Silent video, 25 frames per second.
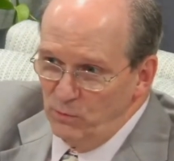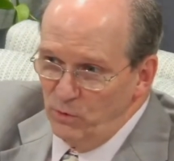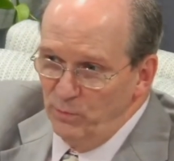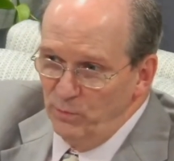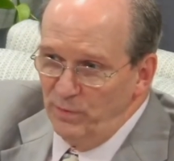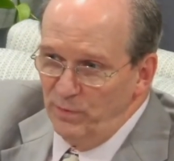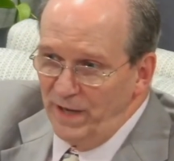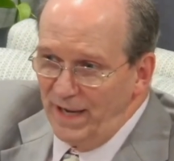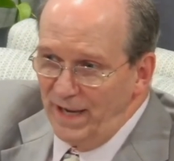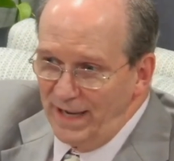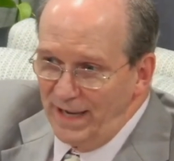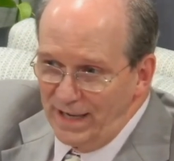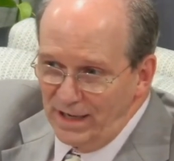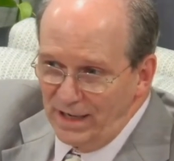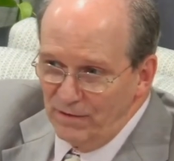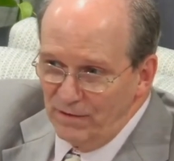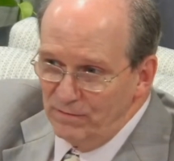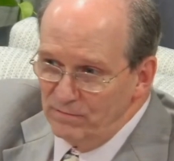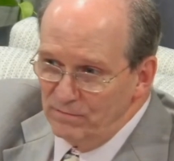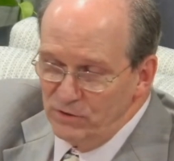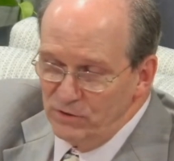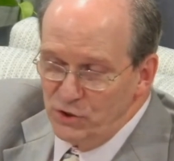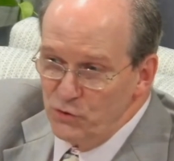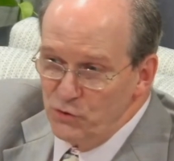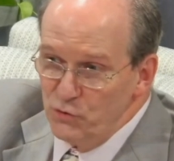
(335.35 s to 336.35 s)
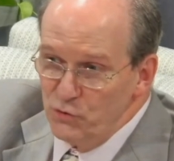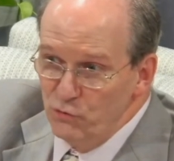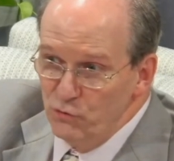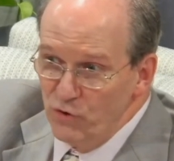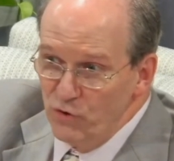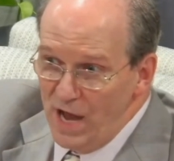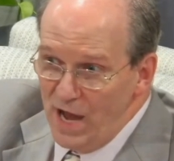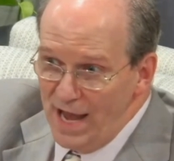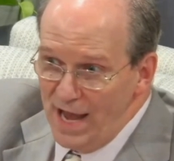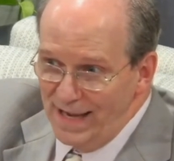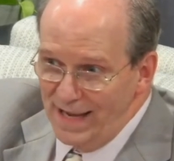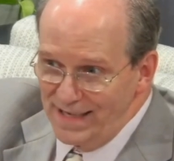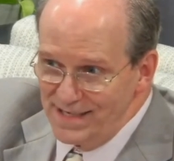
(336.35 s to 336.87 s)
be to
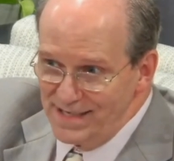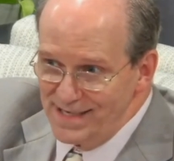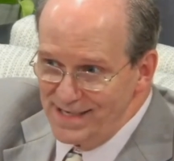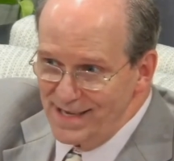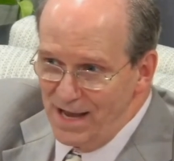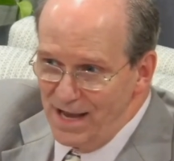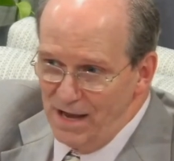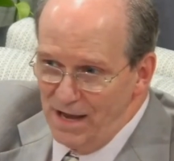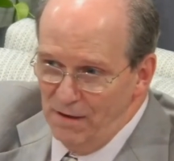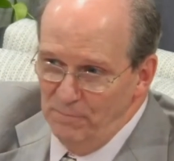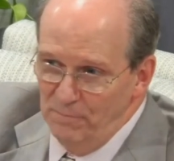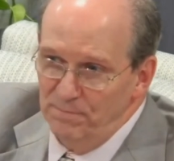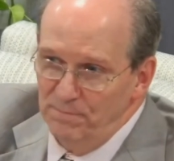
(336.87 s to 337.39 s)
rise up,